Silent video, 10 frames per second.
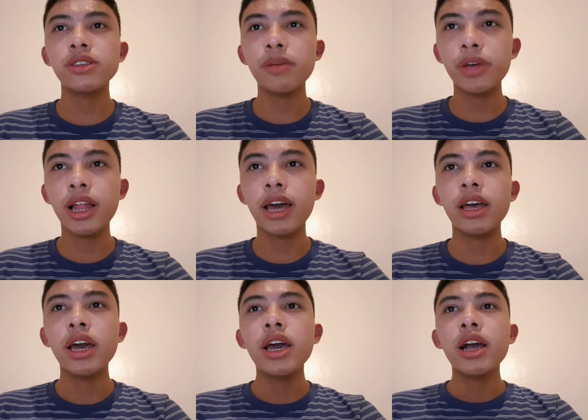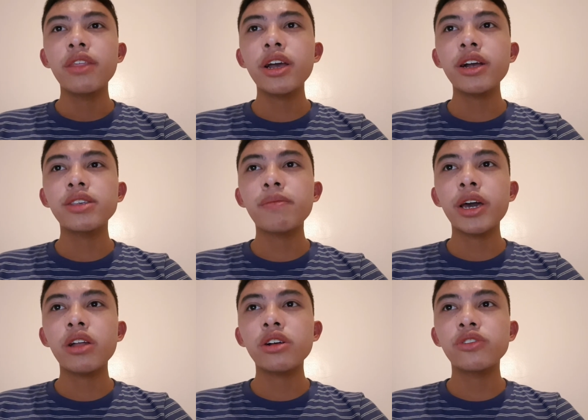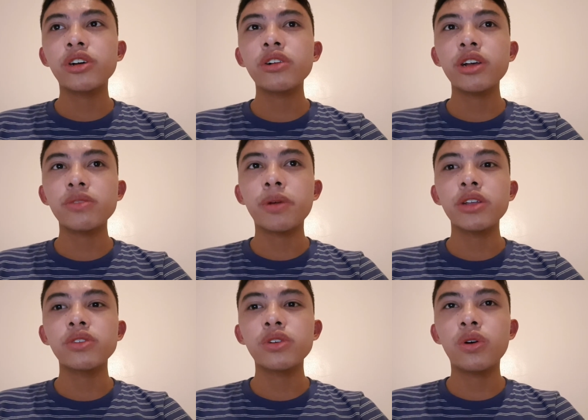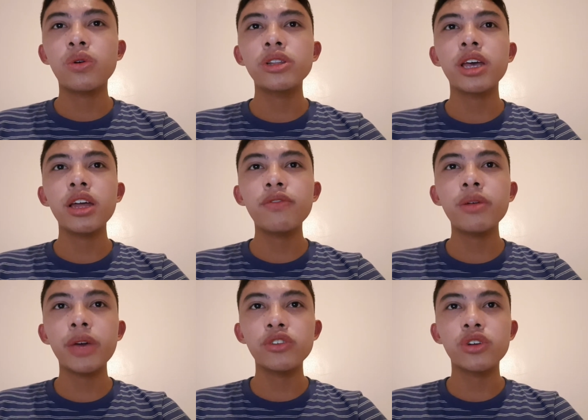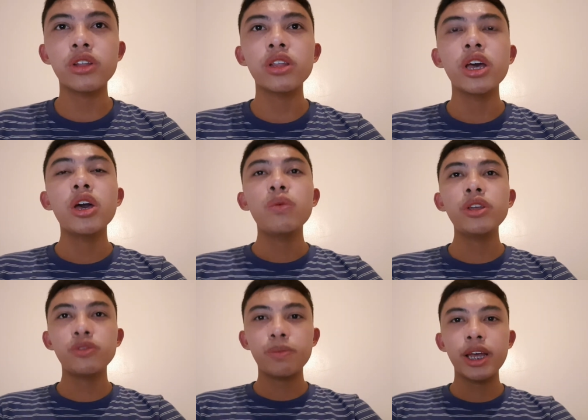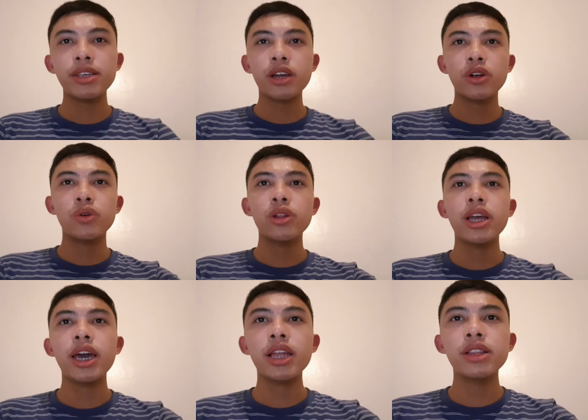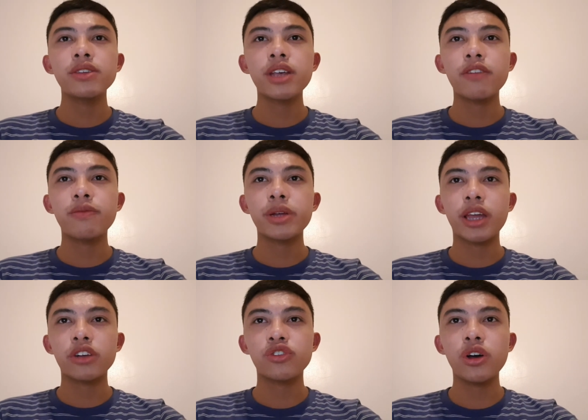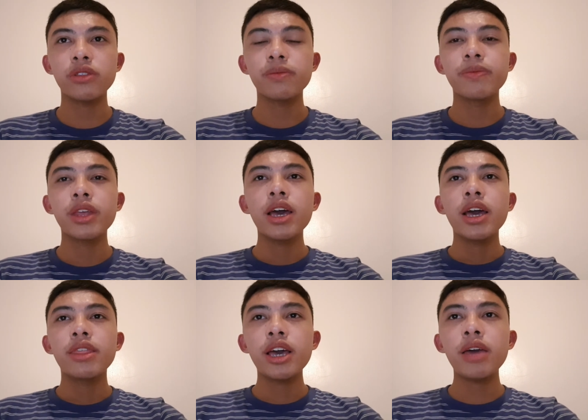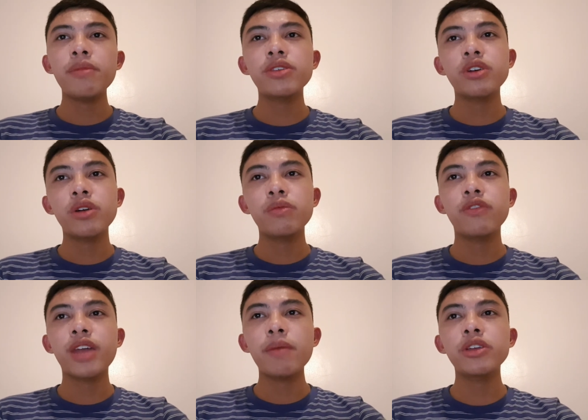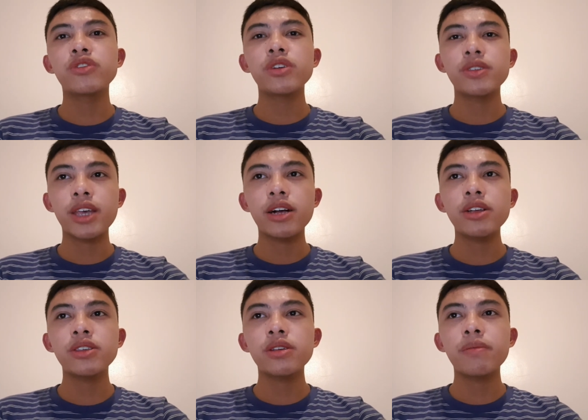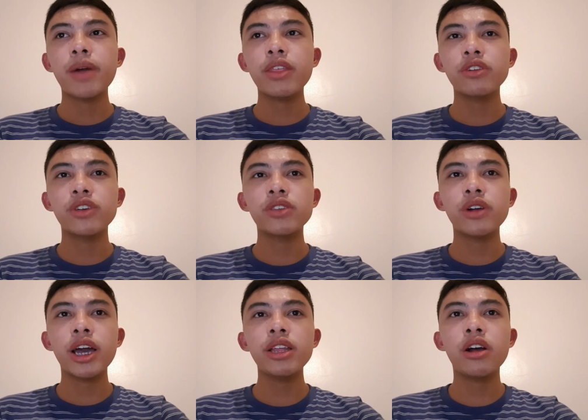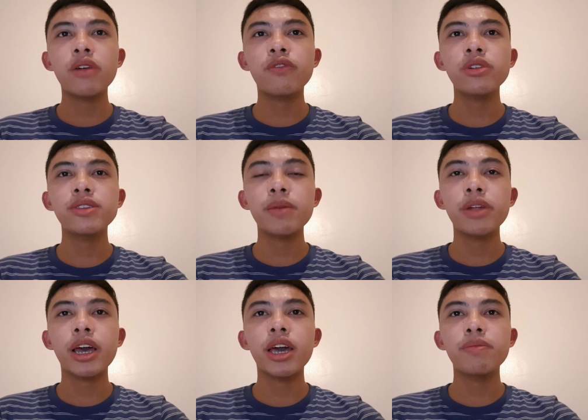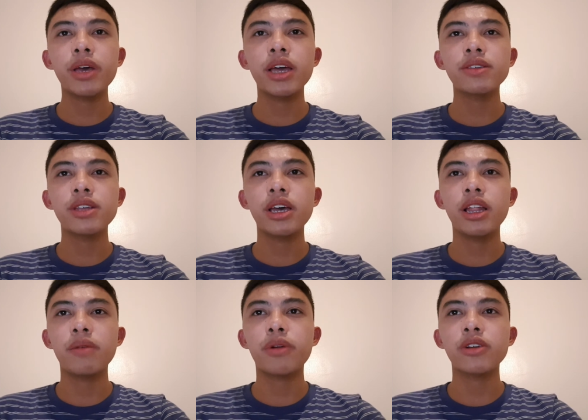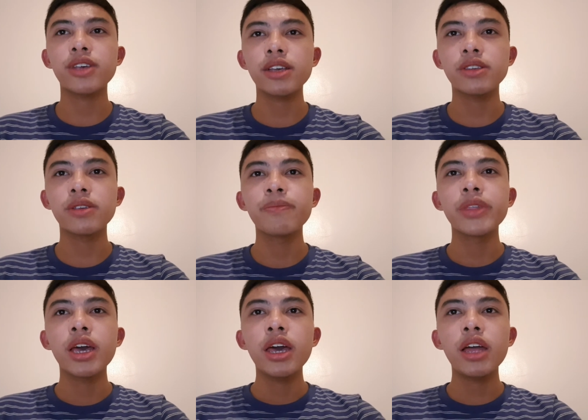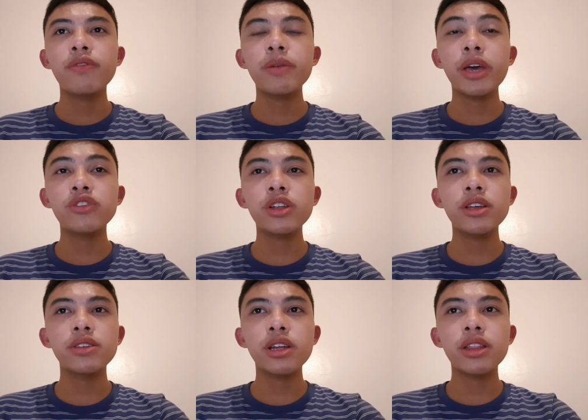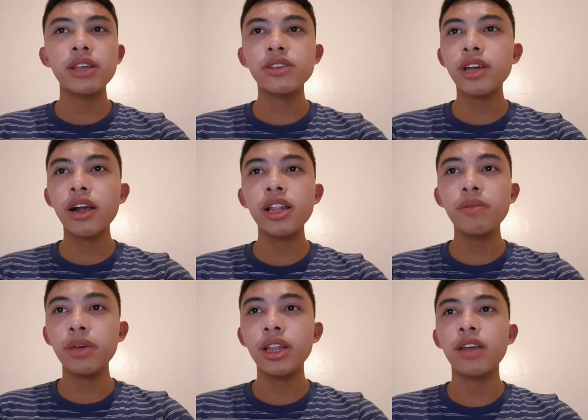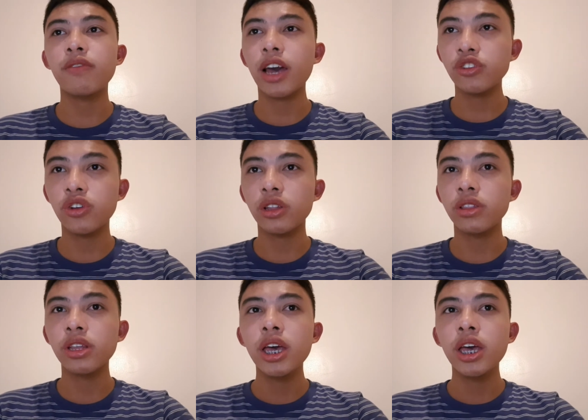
stimuli, there is a biological response called inflammation, which plays a role in self-protection. The aim is to remove damaged cells, pathogens, or any harmful stimuli and begins the healing process. Inflammation does not necessarily mean infection.